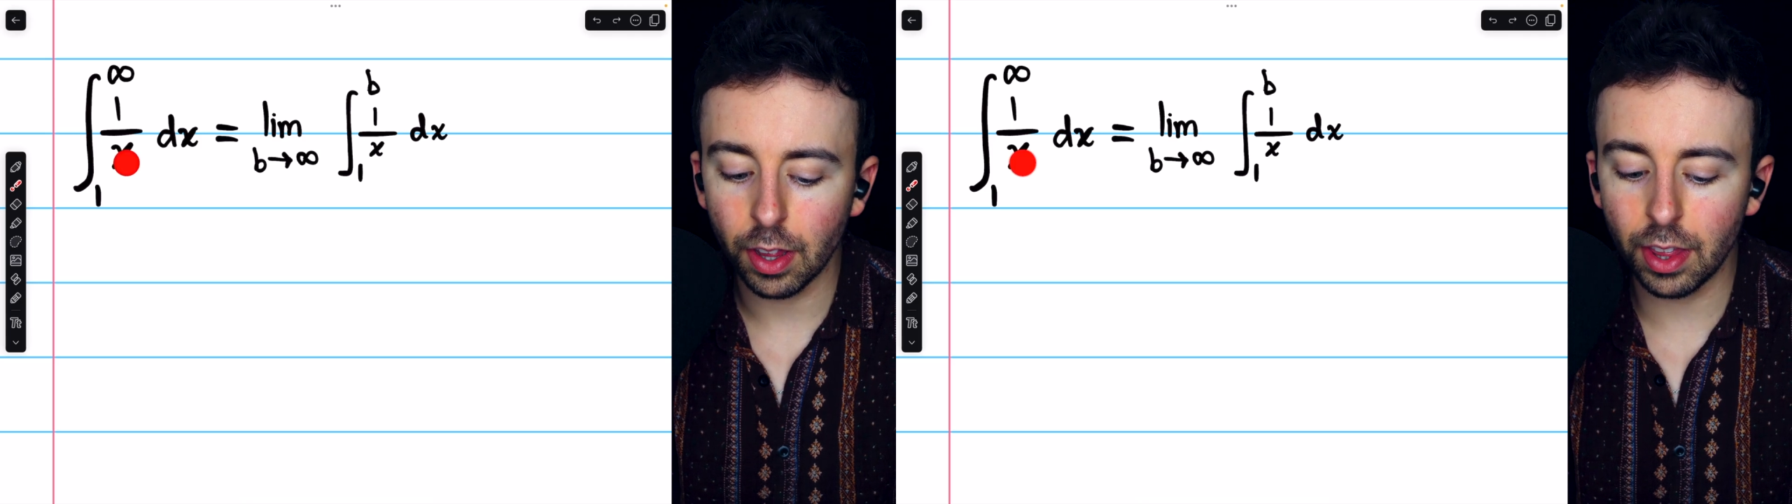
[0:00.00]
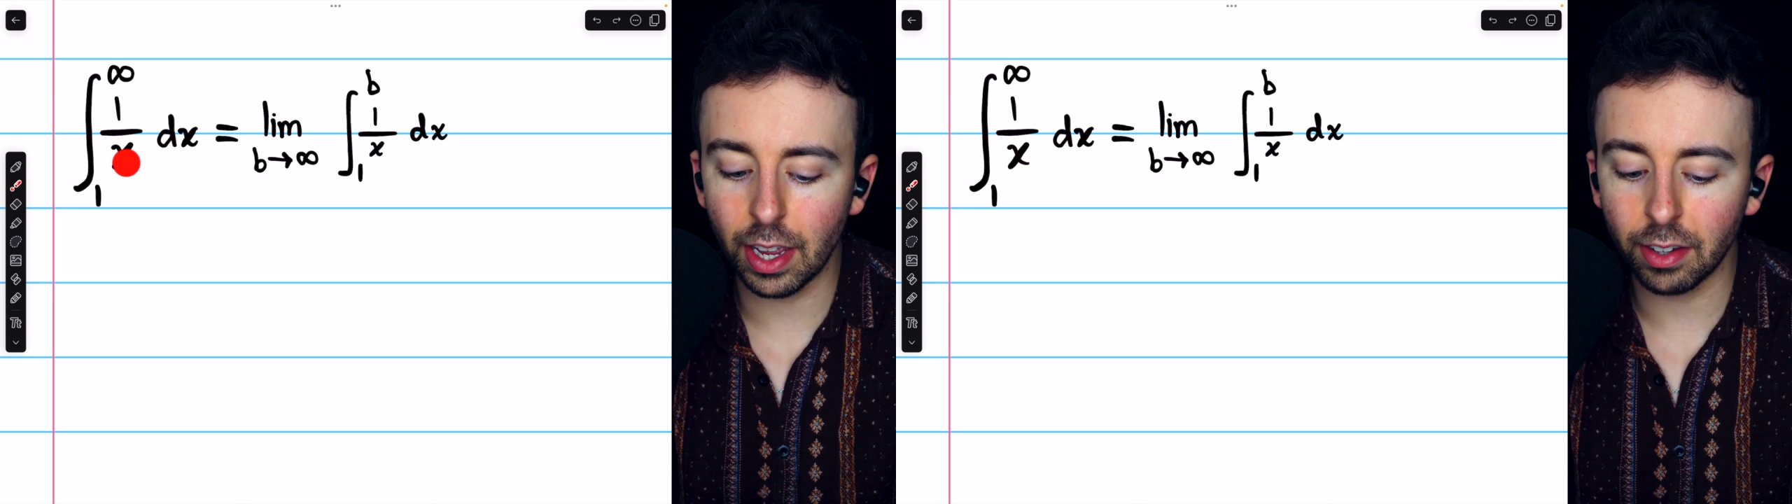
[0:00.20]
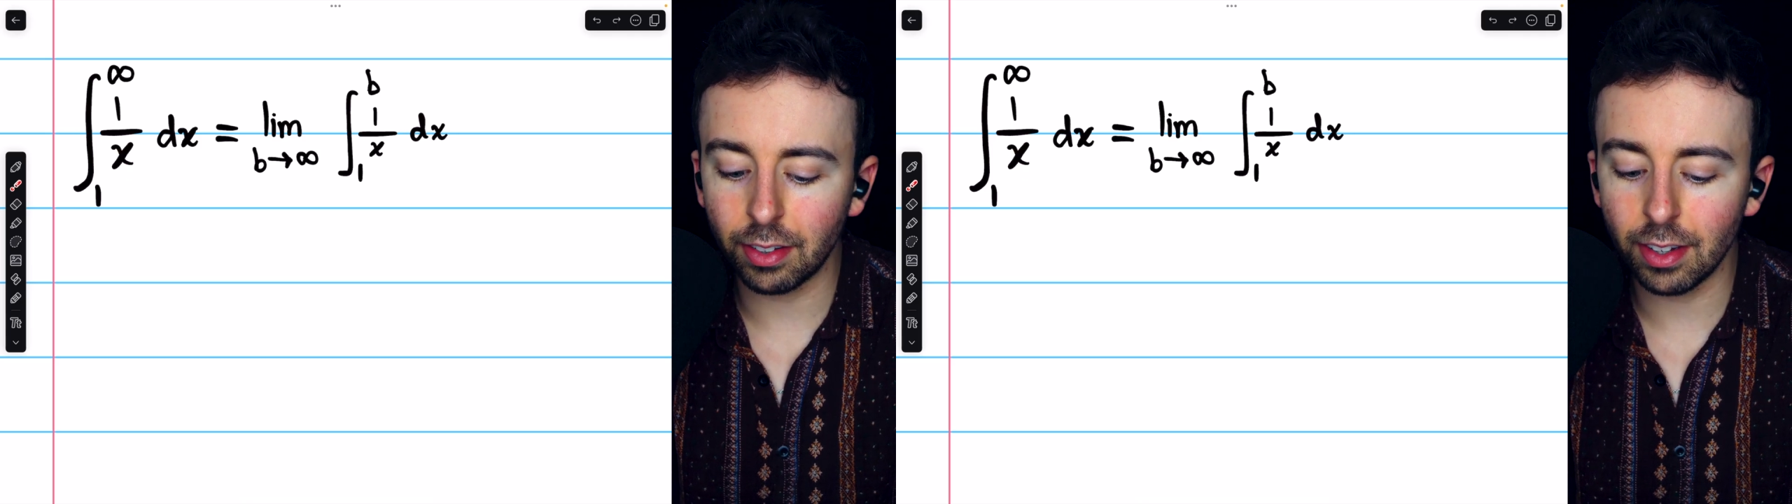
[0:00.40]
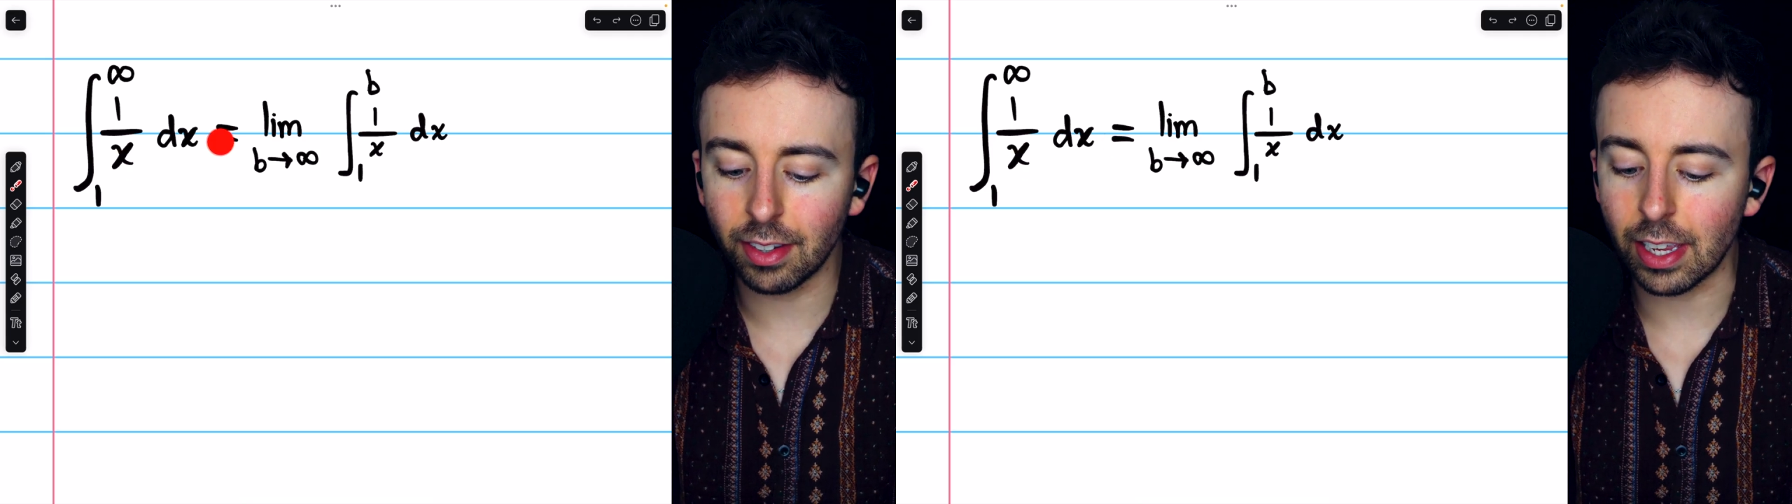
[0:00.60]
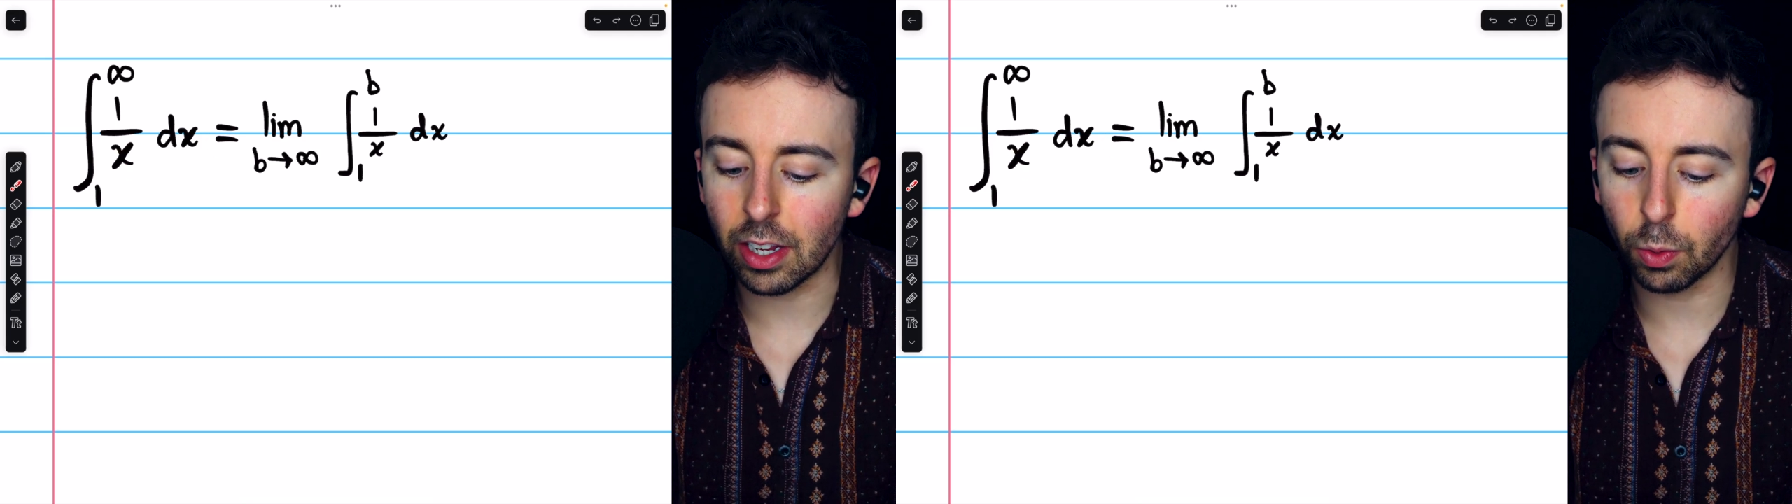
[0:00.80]
this
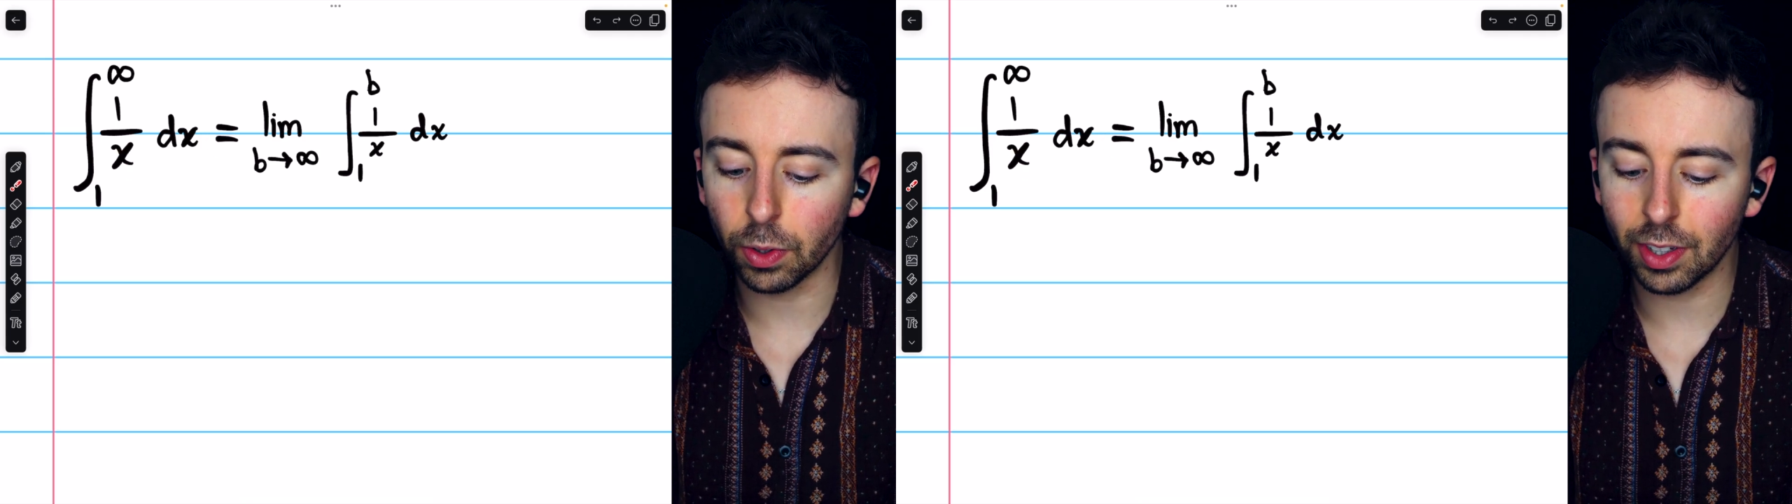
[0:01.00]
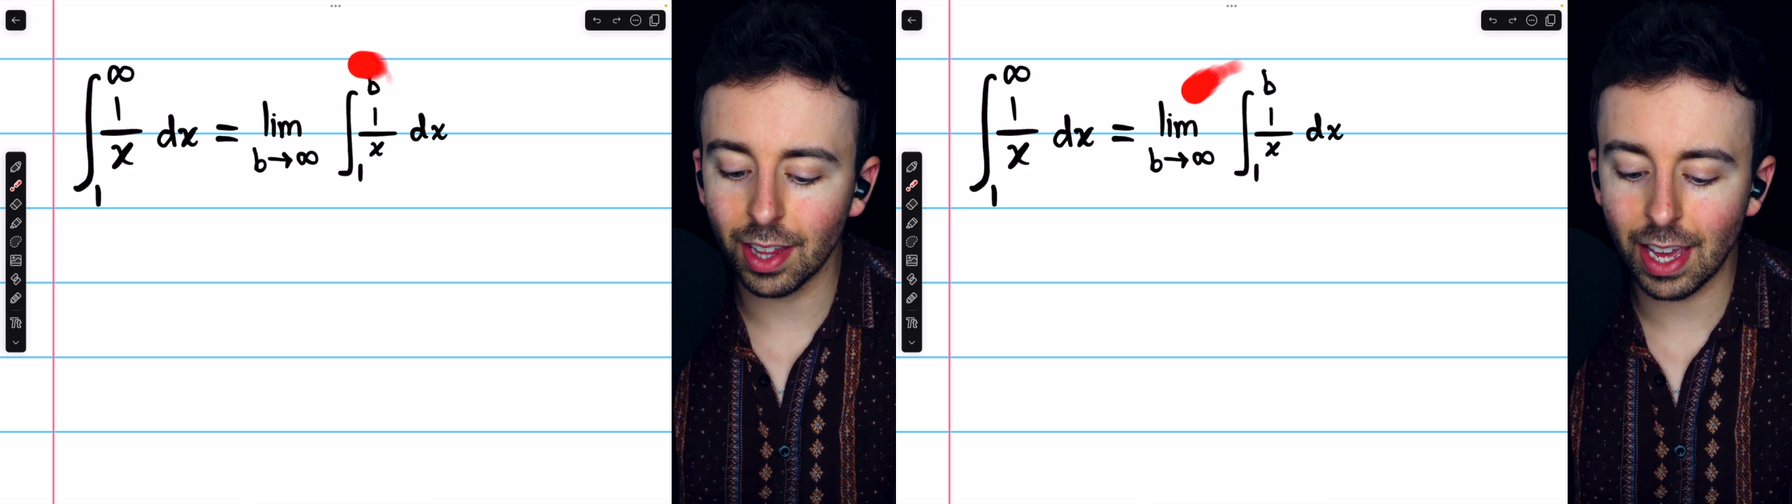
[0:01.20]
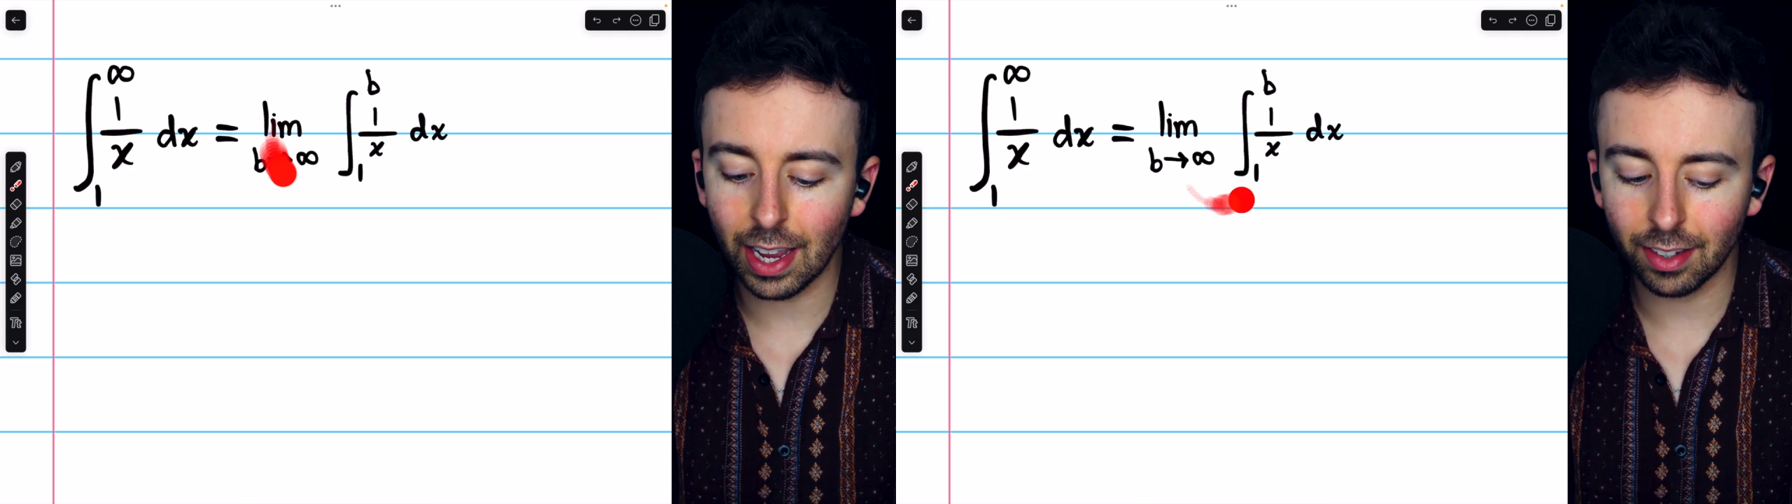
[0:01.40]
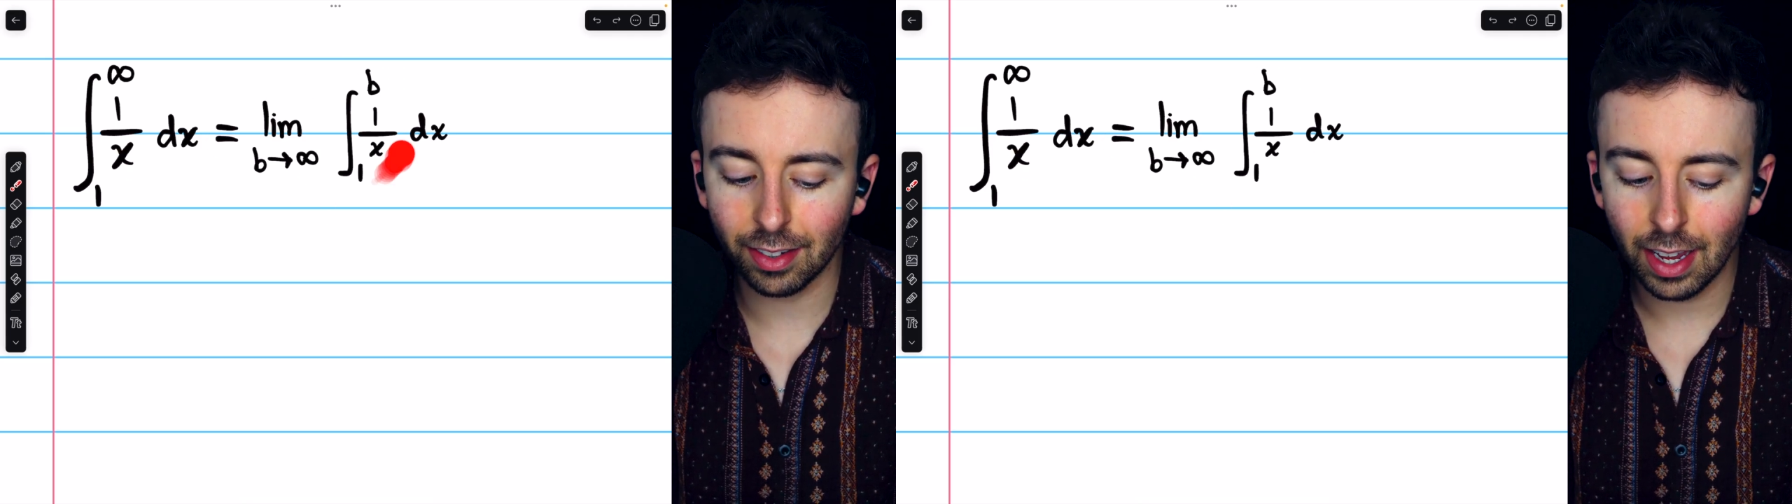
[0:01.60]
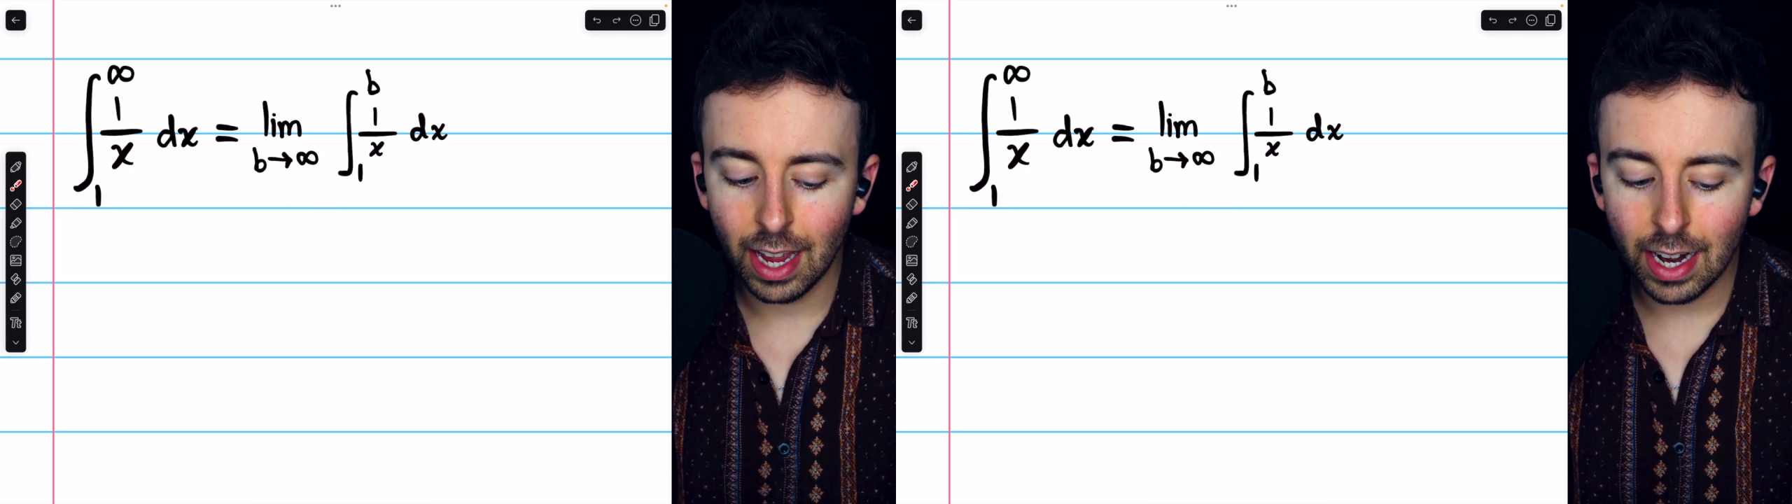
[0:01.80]
is equal to this.